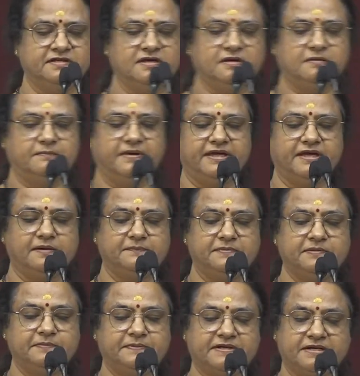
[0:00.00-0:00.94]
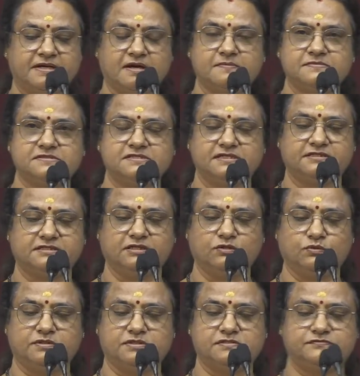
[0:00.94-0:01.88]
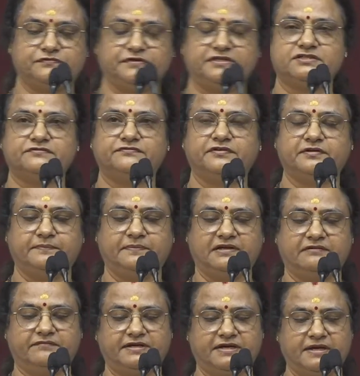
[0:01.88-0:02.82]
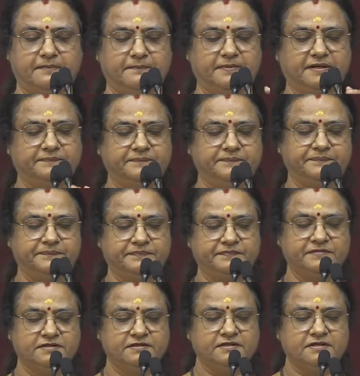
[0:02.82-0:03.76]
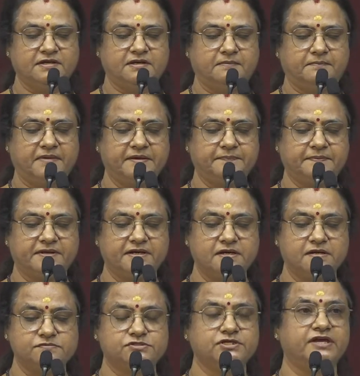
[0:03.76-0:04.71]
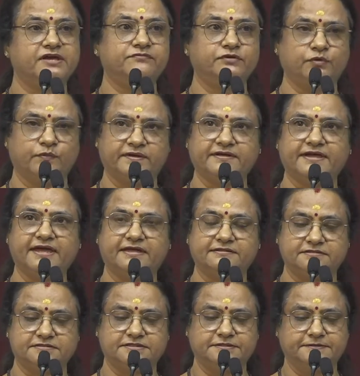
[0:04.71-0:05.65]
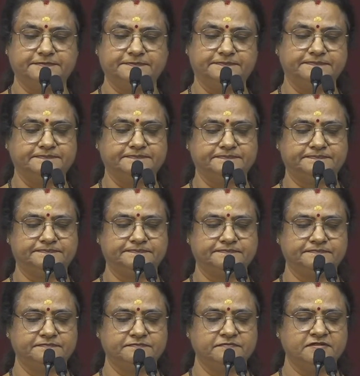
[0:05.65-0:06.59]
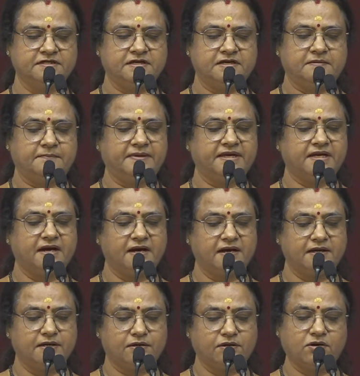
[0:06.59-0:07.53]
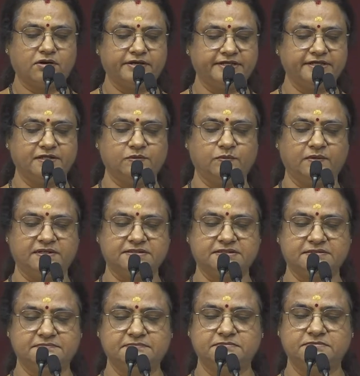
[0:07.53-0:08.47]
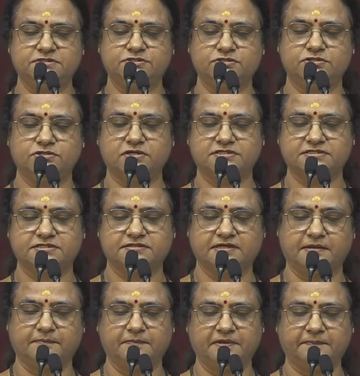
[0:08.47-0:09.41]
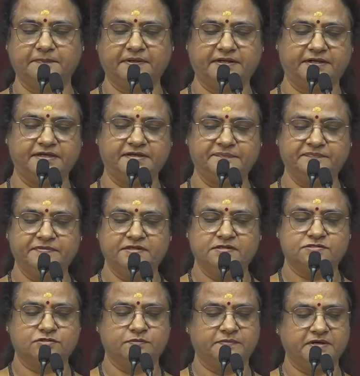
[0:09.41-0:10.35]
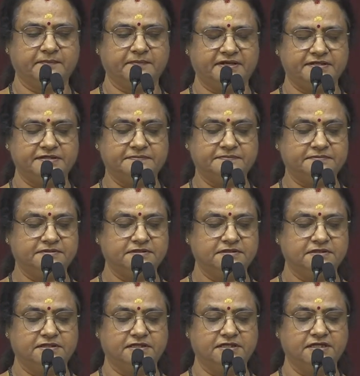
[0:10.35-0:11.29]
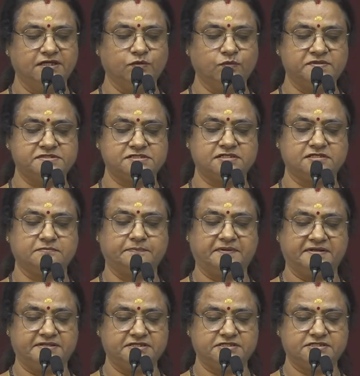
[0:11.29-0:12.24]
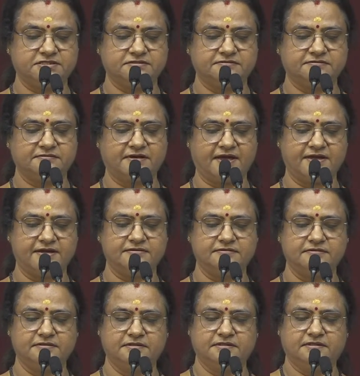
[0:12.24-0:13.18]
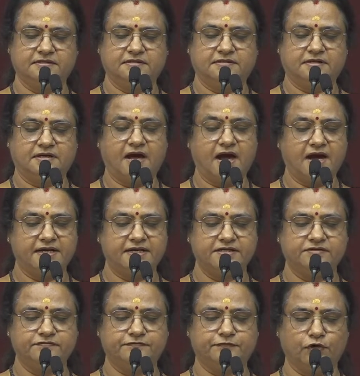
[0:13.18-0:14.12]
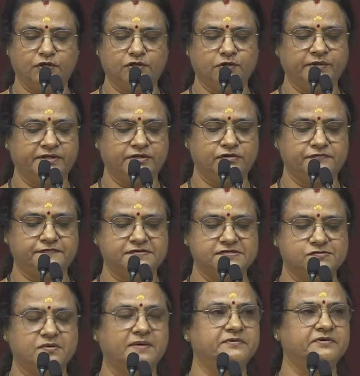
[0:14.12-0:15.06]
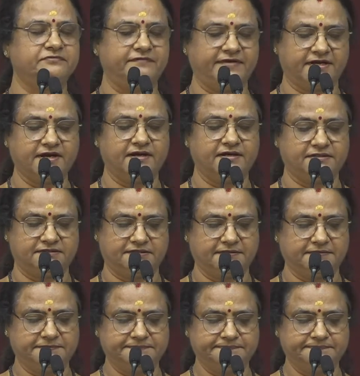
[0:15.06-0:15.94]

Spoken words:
My humble pranams at the lotus feet of our beloved Amma. My pranams to everyone gathered here. My cordial welcome to Dr. Kambhampati Subrahmanyam, a linguistic pundit and ardent follower of Swami Vivekananda.